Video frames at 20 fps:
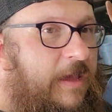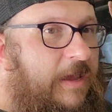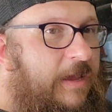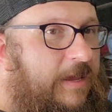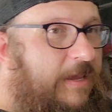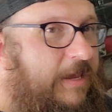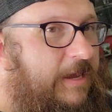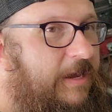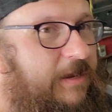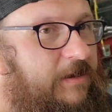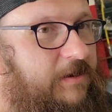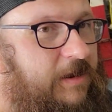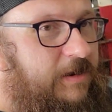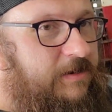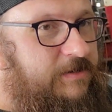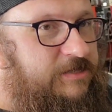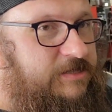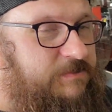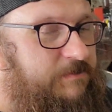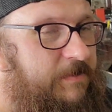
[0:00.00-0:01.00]
heat
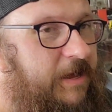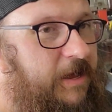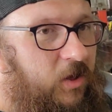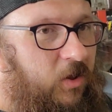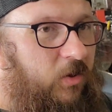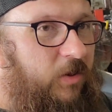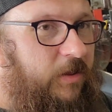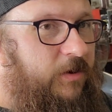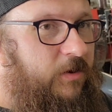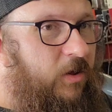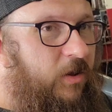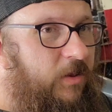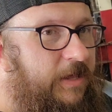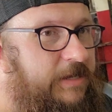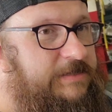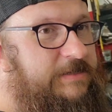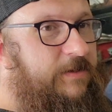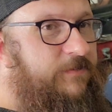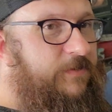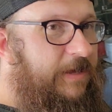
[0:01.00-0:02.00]
and smell and all
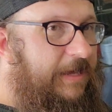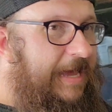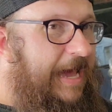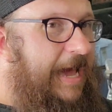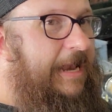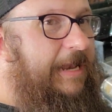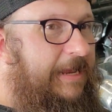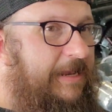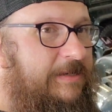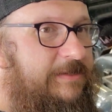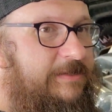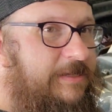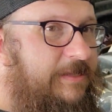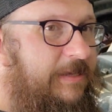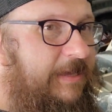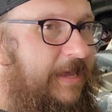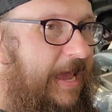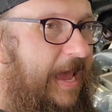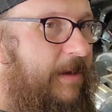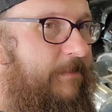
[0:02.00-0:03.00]
that stuff that got into the
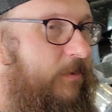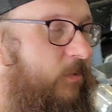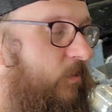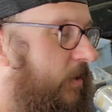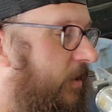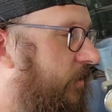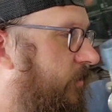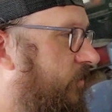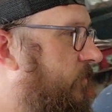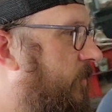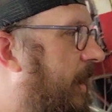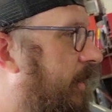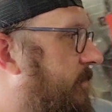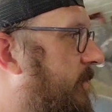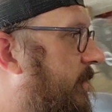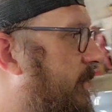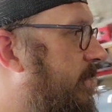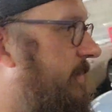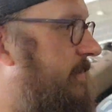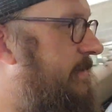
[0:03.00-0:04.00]
cabin while they were
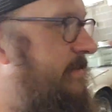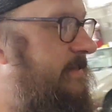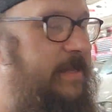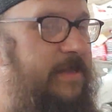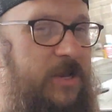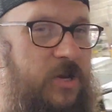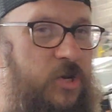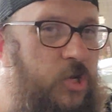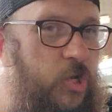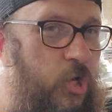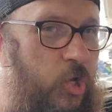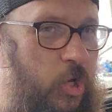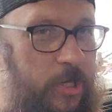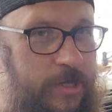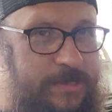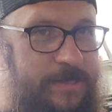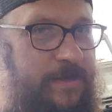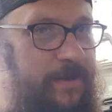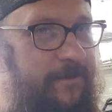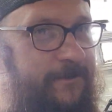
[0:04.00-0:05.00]
driving. He said they
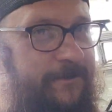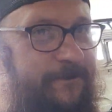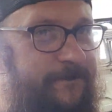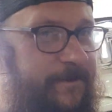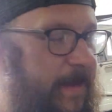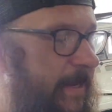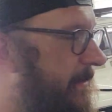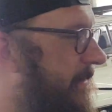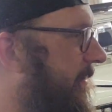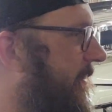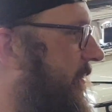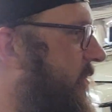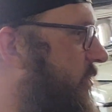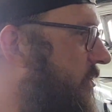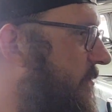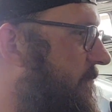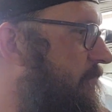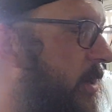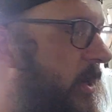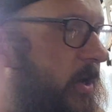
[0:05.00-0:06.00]
cooked their feet. They
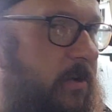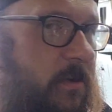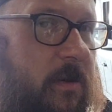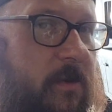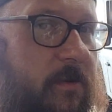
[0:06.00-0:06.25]
just burned